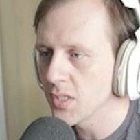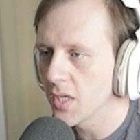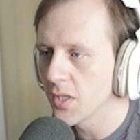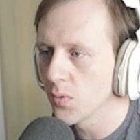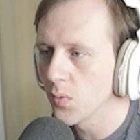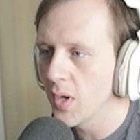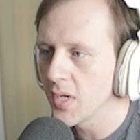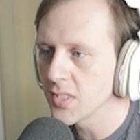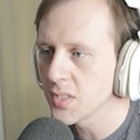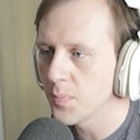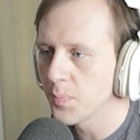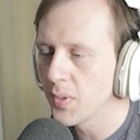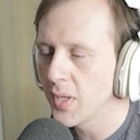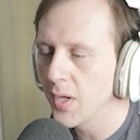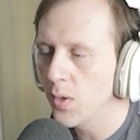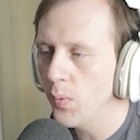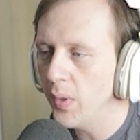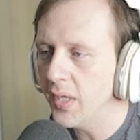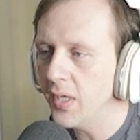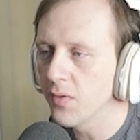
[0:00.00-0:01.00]
Otherwise, apply
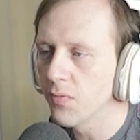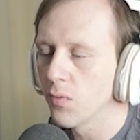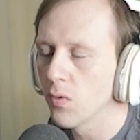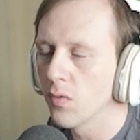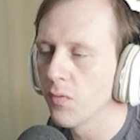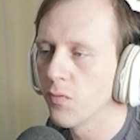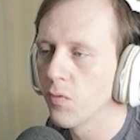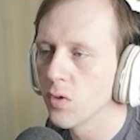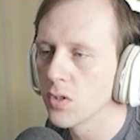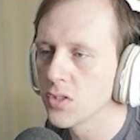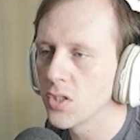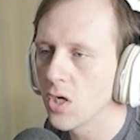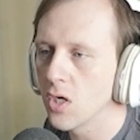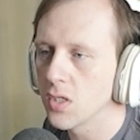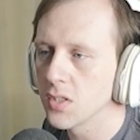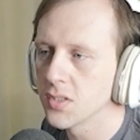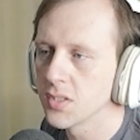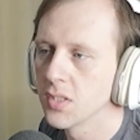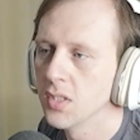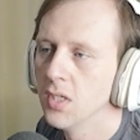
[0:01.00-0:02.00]
weak for 4
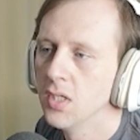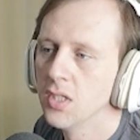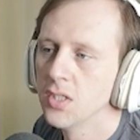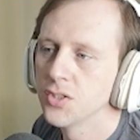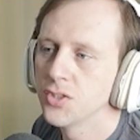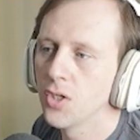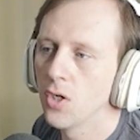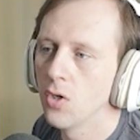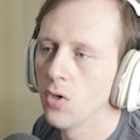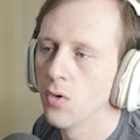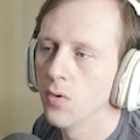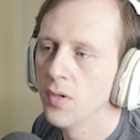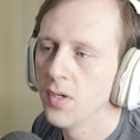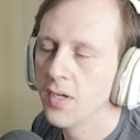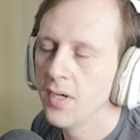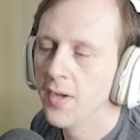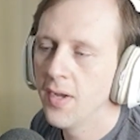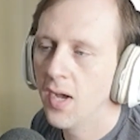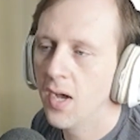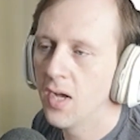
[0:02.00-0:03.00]
turns. So
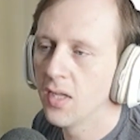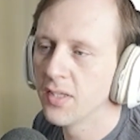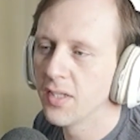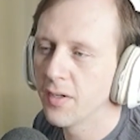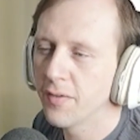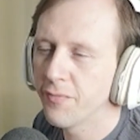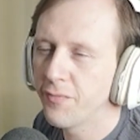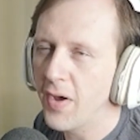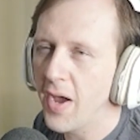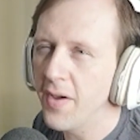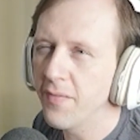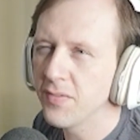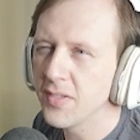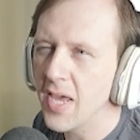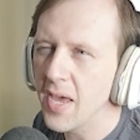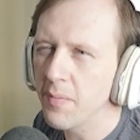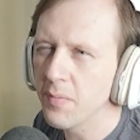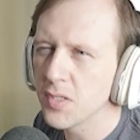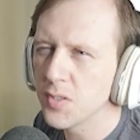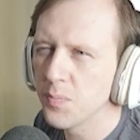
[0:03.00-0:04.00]
a little 5
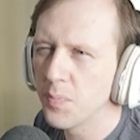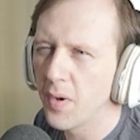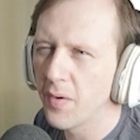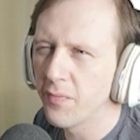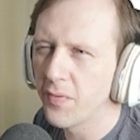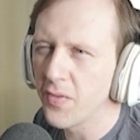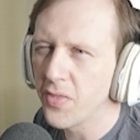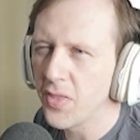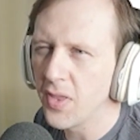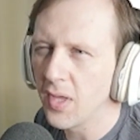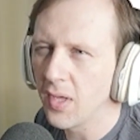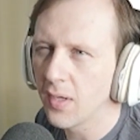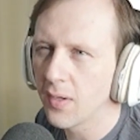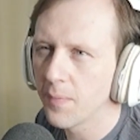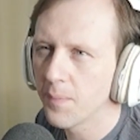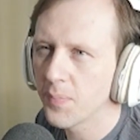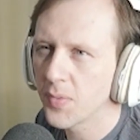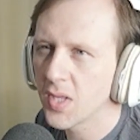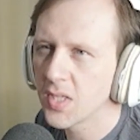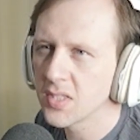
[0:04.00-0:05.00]
damage buff, I think,
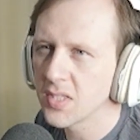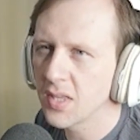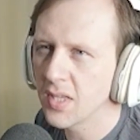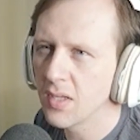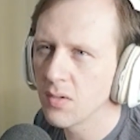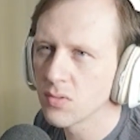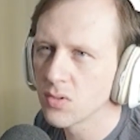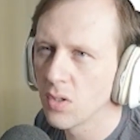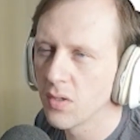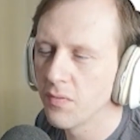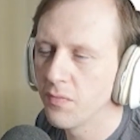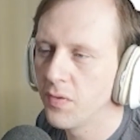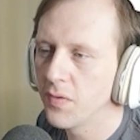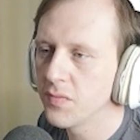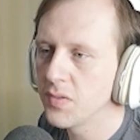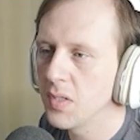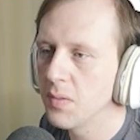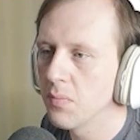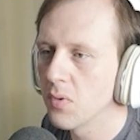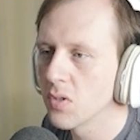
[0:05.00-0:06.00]
because I think it was only
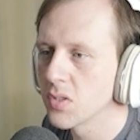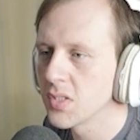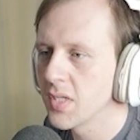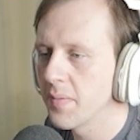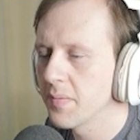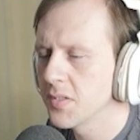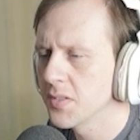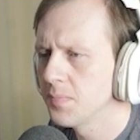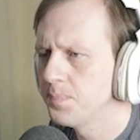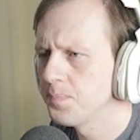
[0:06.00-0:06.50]
15 bonus damage.